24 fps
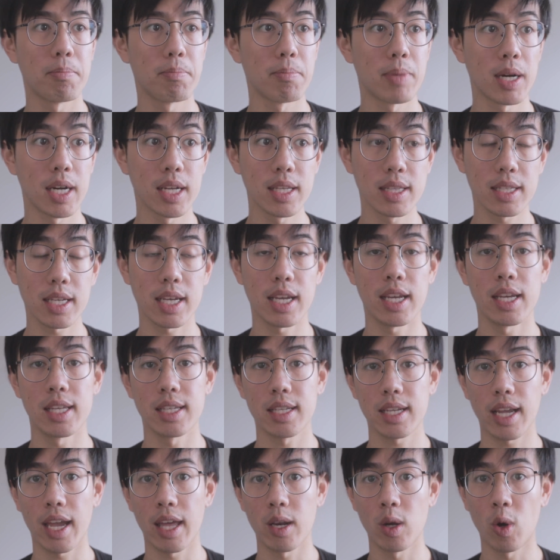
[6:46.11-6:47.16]
but
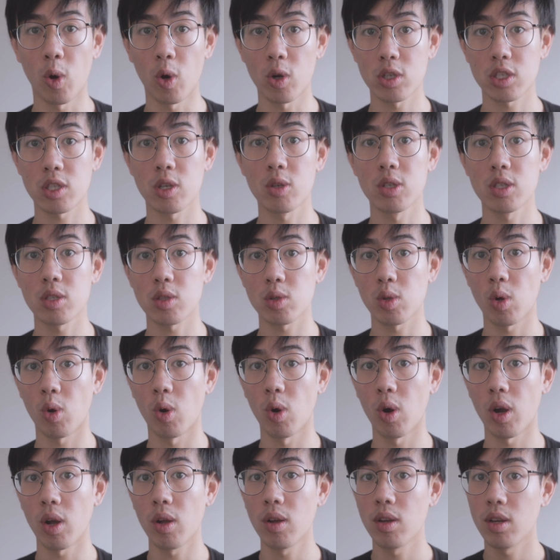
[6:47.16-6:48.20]
it can also
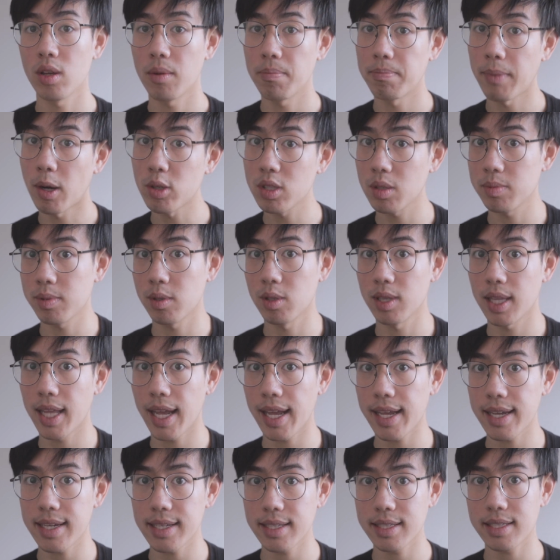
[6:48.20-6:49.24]
store multiple
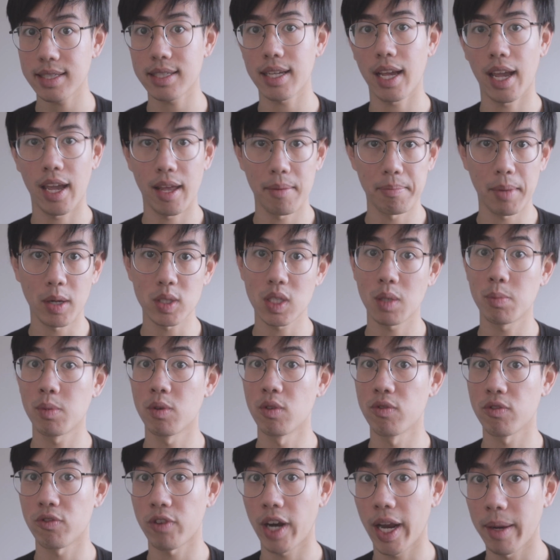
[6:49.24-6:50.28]
layers and
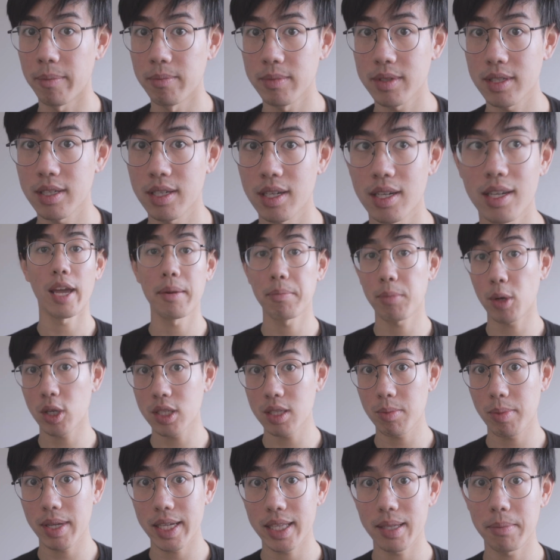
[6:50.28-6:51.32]
multiple frames. And
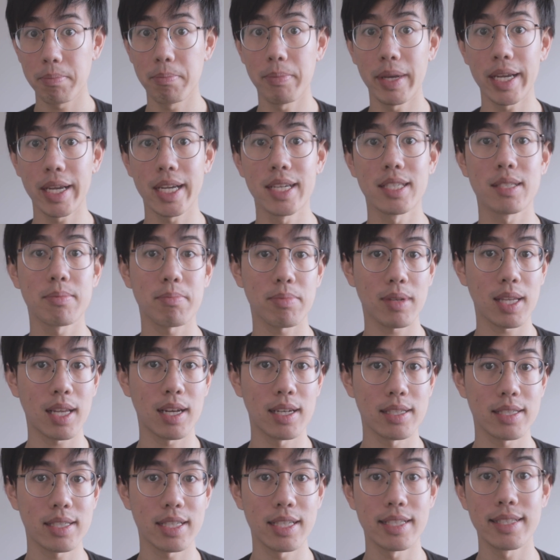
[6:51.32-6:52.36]
possibly the biggest
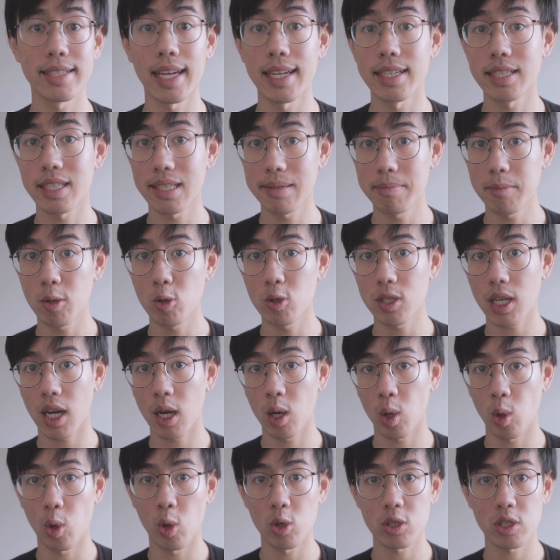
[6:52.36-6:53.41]
plus is that symbols
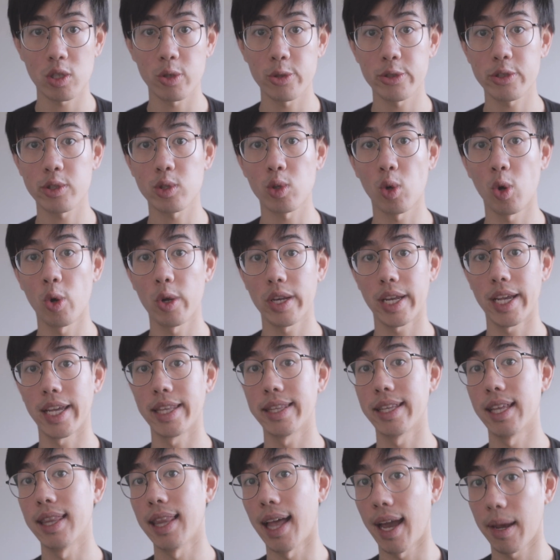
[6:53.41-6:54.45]
are also stored in
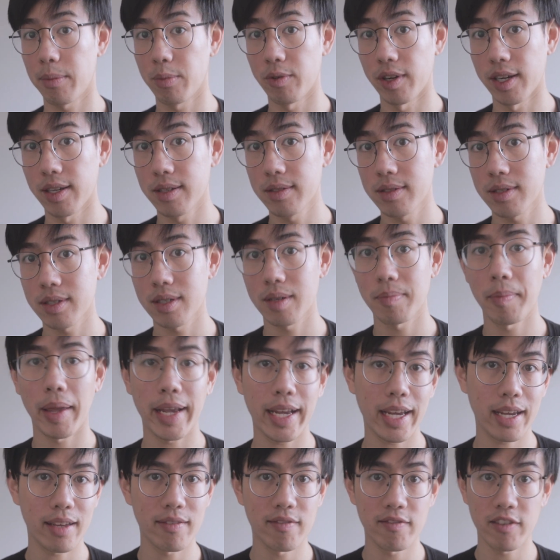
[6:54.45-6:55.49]
the library,
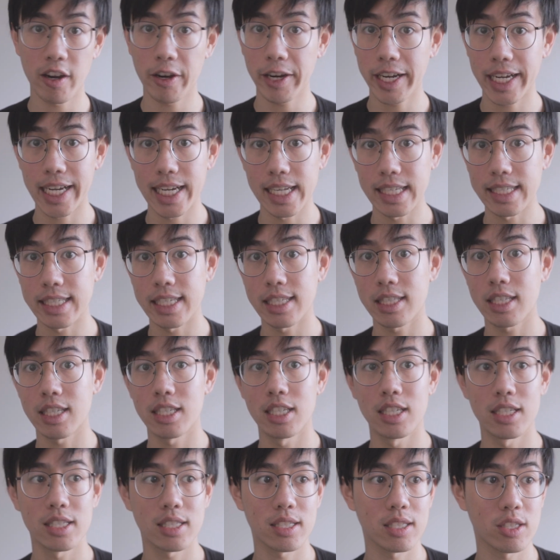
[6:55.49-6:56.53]
making it very easy to
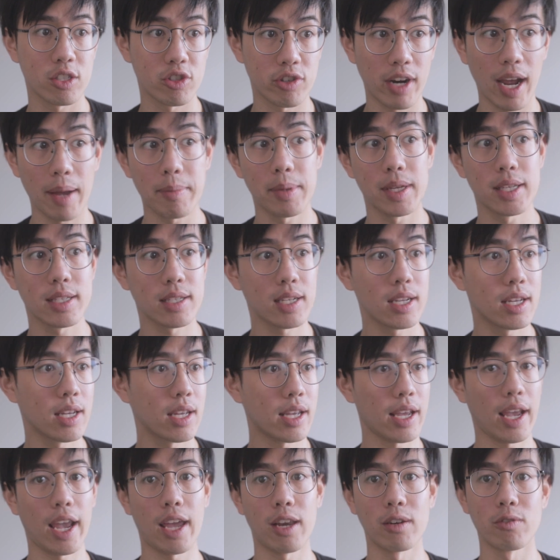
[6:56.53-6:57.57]
just grab it
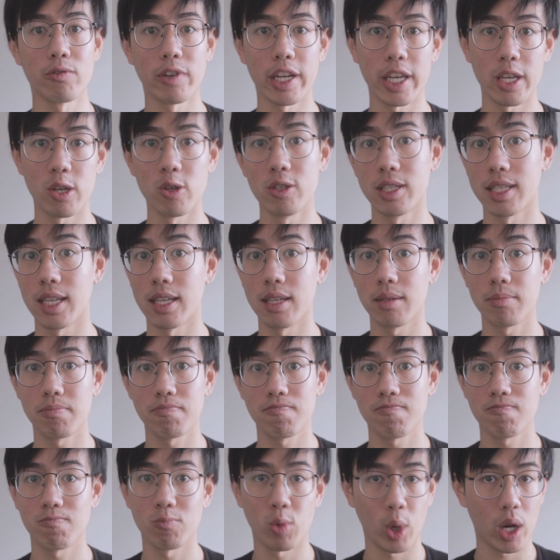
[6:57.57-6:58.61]
and reuse it
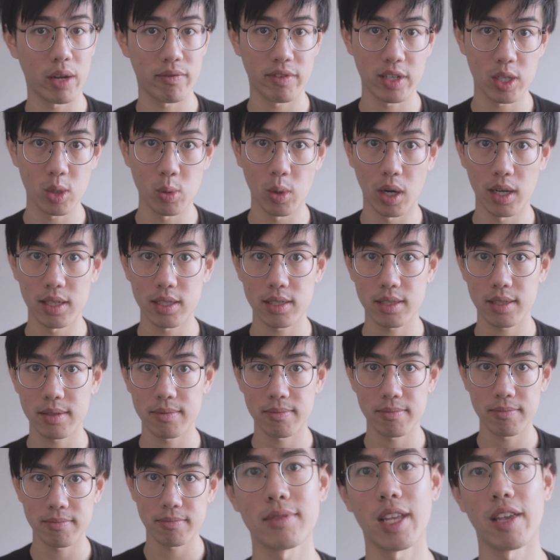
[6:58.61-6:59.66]
wherever you want.
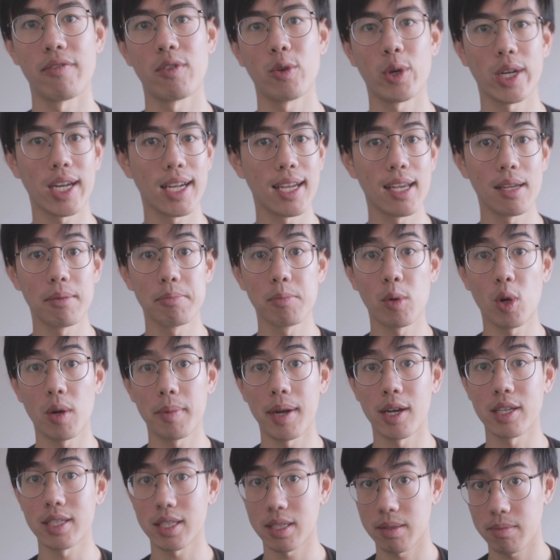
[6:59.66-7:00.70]
If you want to learn more
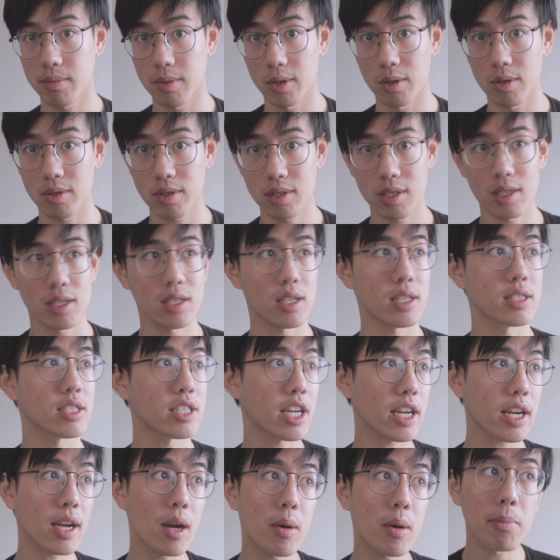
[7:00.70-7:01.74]
about symbols,
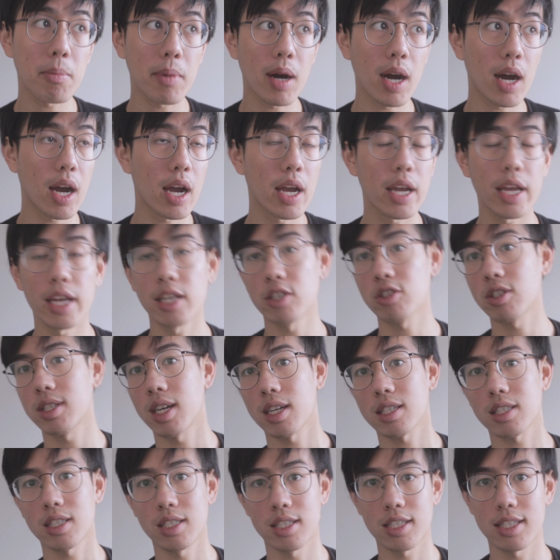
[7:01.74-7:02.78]
check my
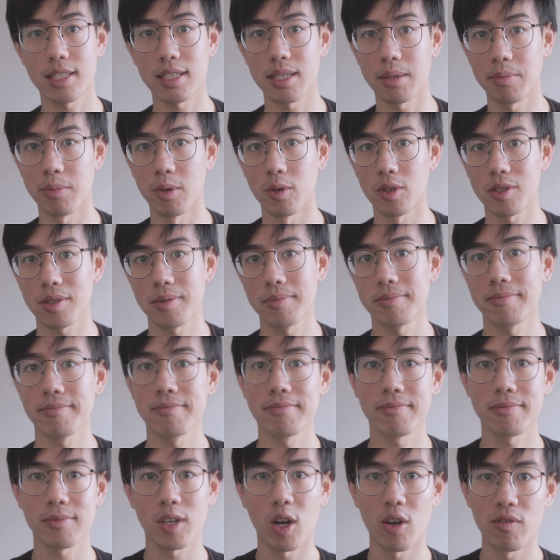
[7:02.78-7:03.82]
introduction to symbols
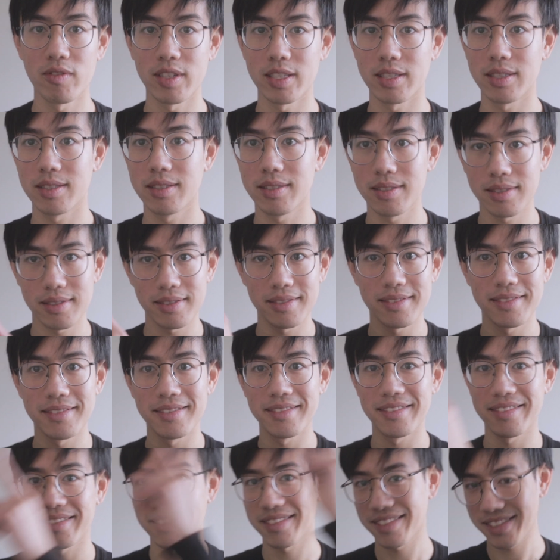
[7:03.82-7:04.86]
over
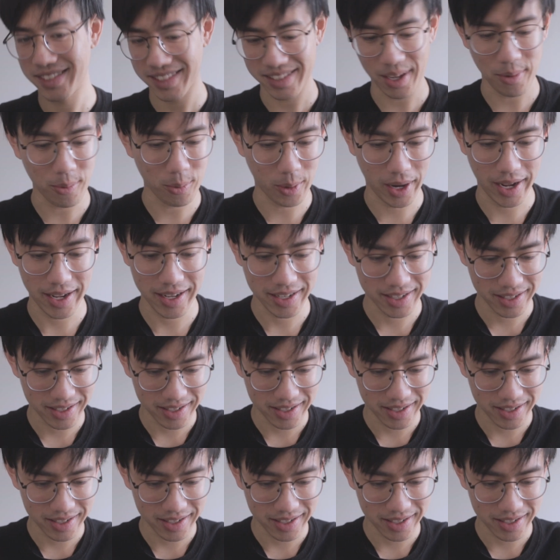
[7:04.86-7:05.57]
somewhere